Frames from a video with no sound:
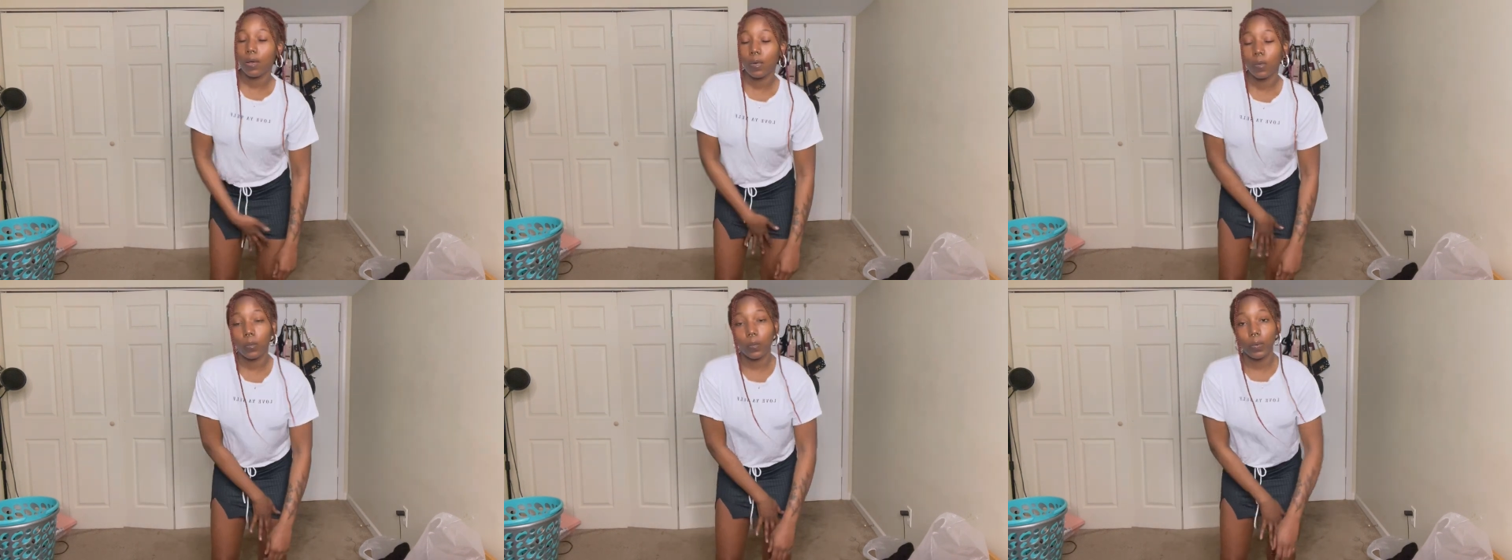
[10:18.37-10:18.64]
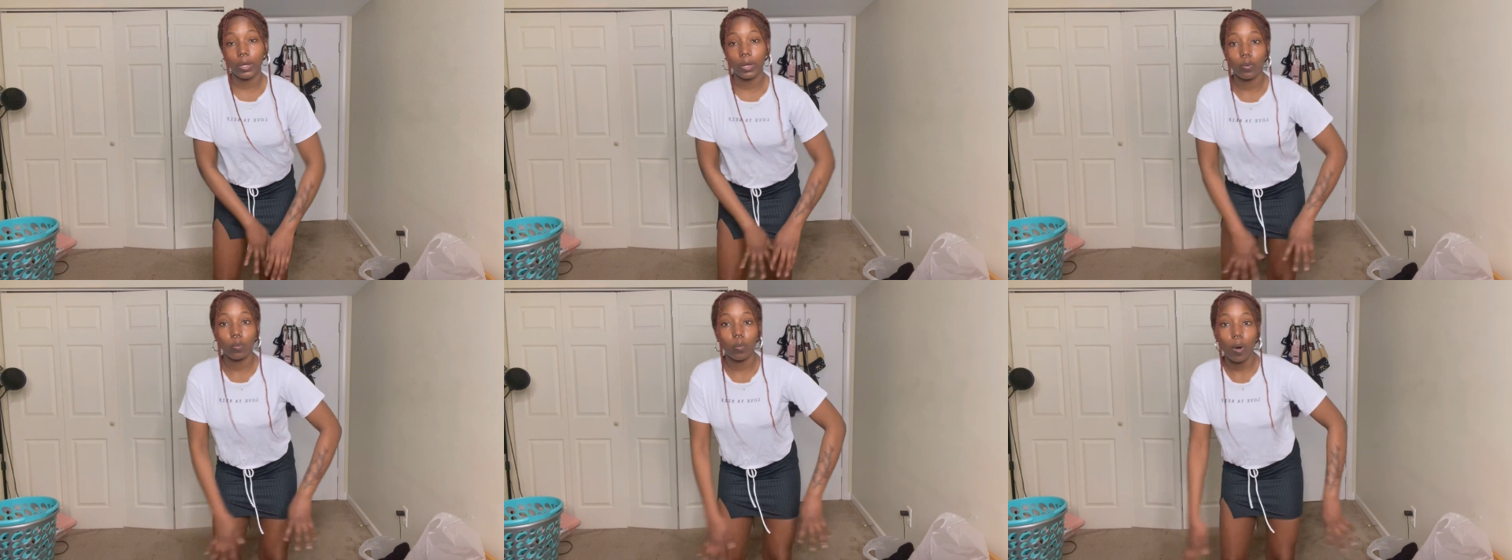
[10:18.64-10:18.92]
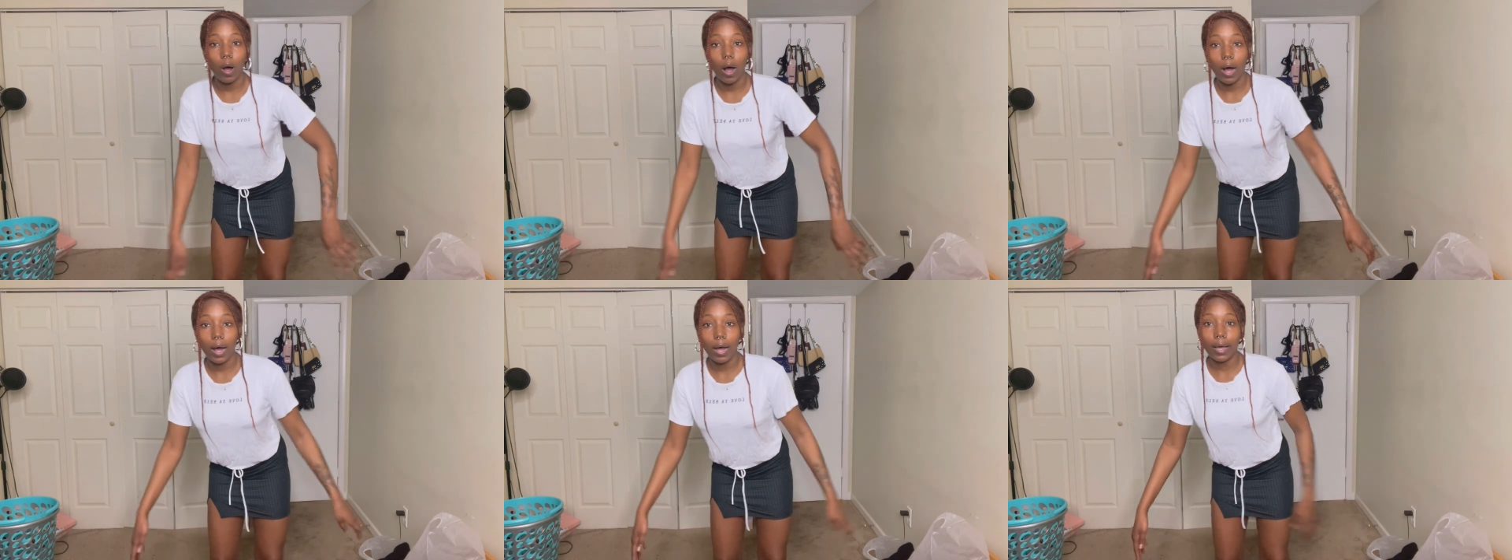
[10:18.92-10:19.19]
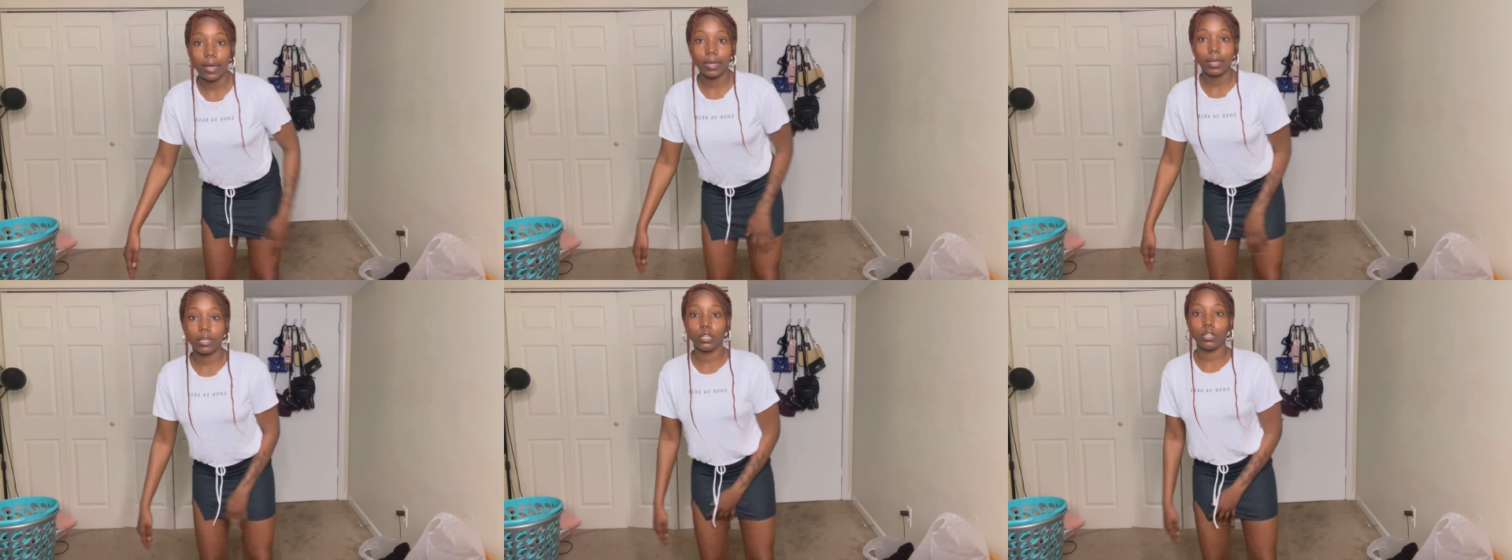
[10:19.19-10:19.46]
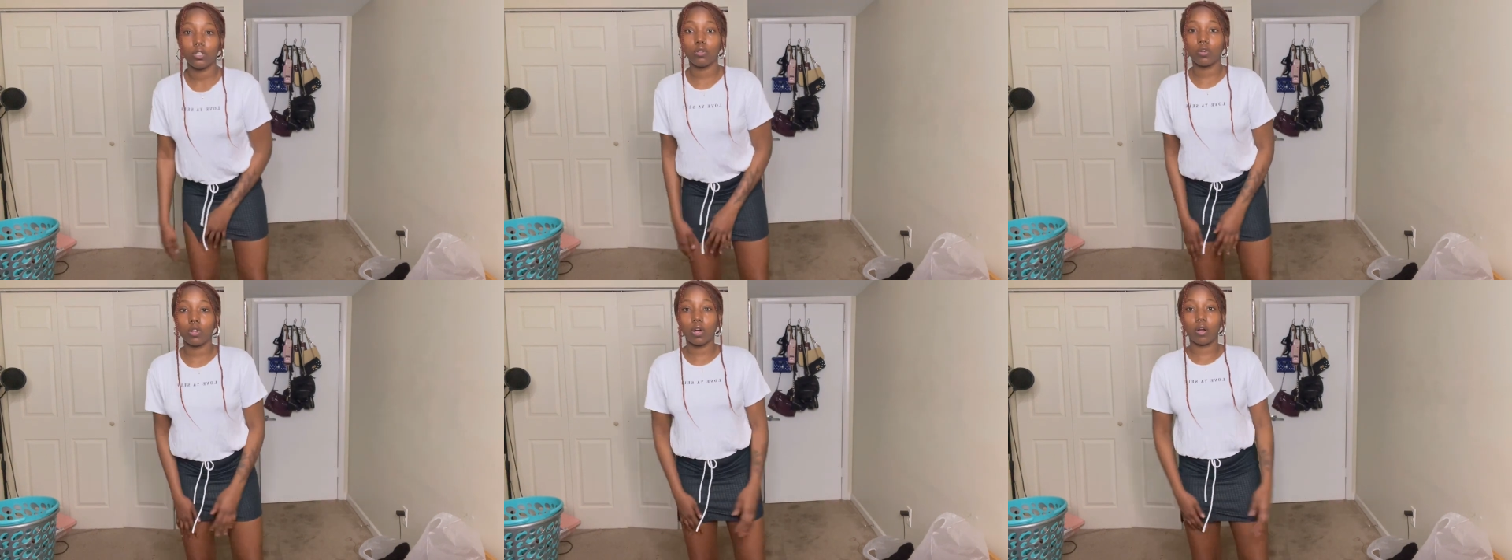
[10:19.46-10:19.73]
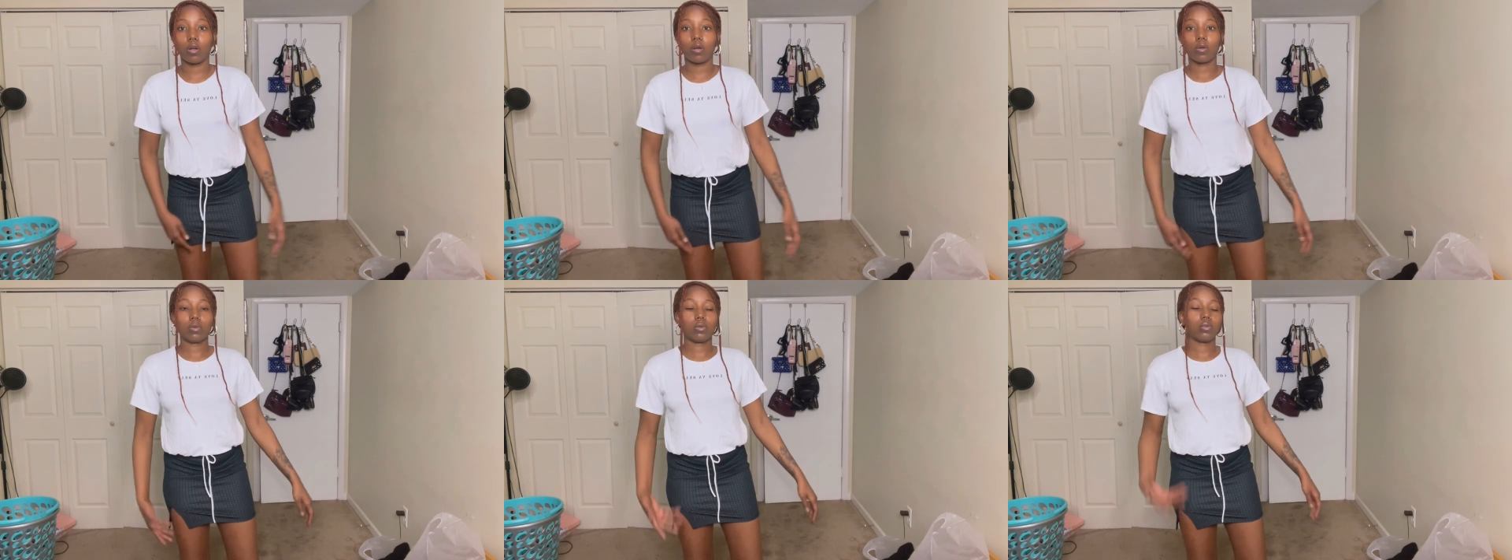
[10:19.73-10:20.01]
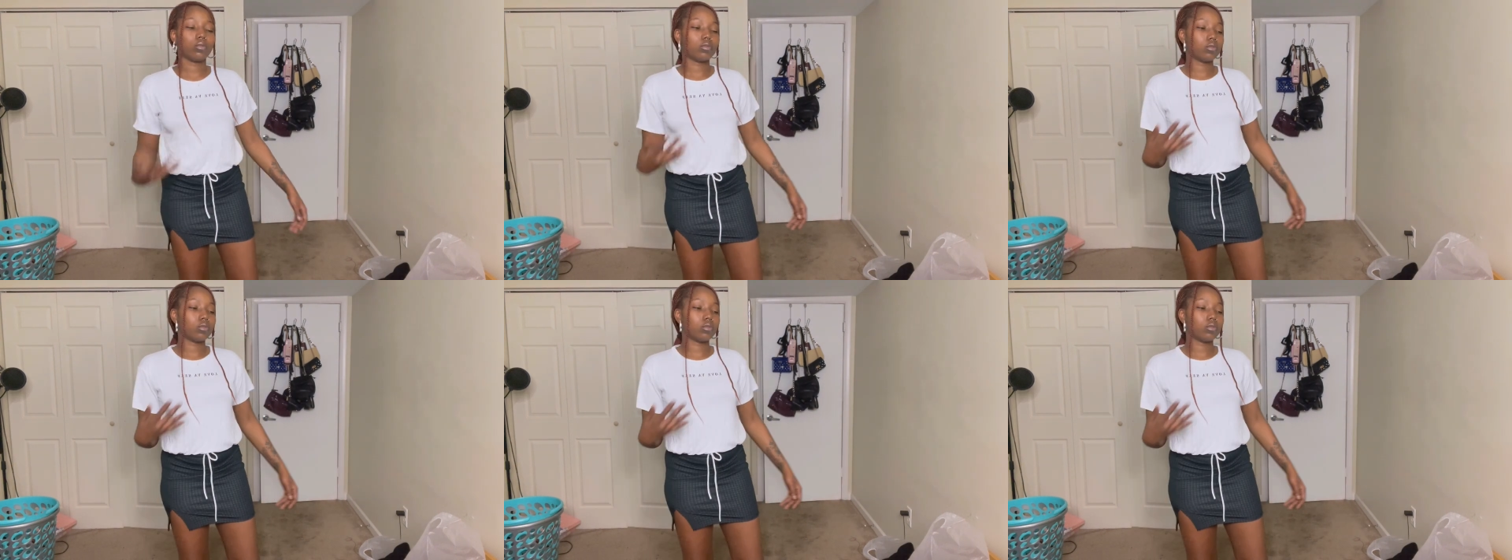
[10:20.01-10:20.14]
when, why, you know.